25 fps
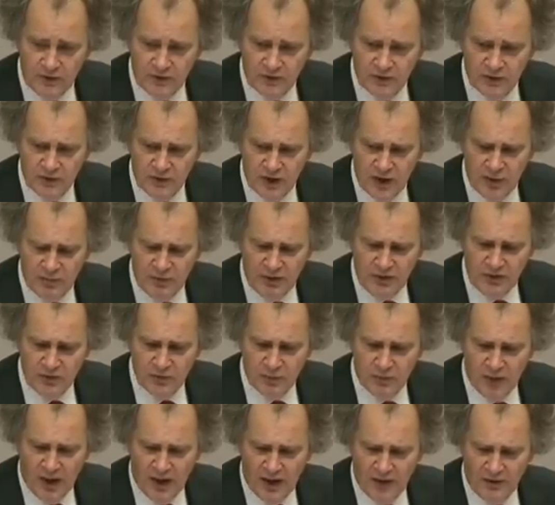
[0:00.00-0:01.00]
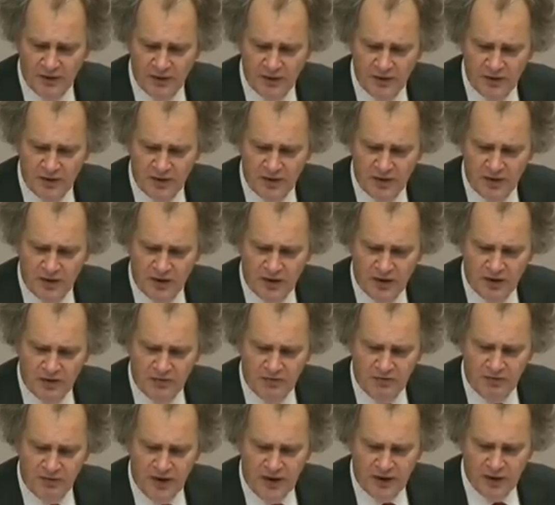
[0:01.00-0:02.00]
So coming to my
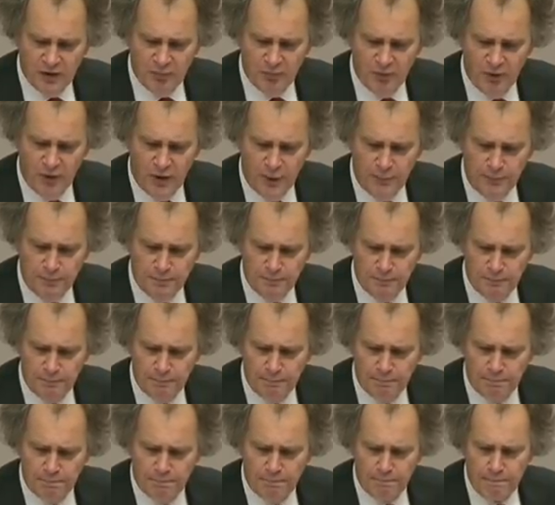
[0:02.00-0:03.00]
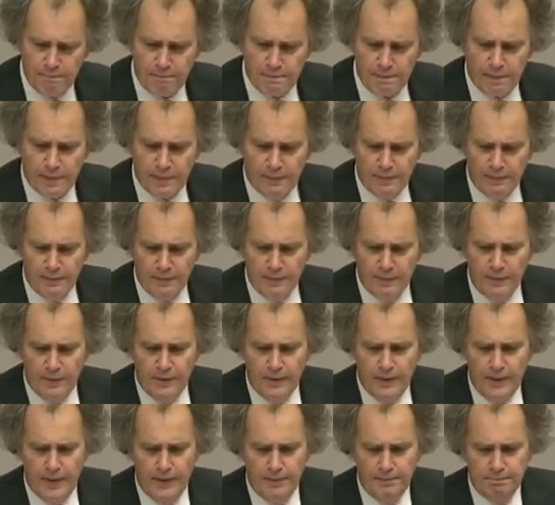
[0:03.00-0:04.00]
uh, final point,
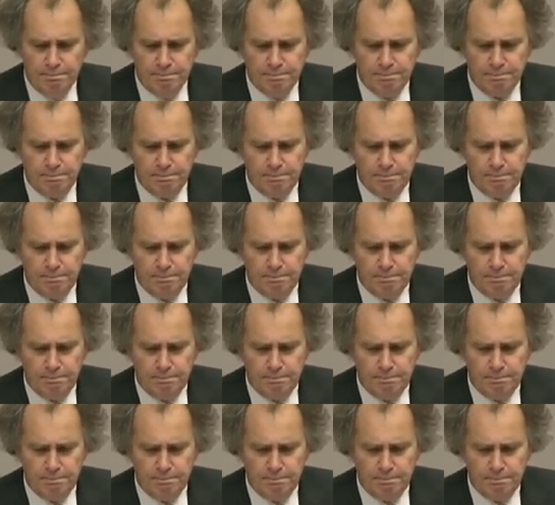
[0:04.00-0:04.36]
um,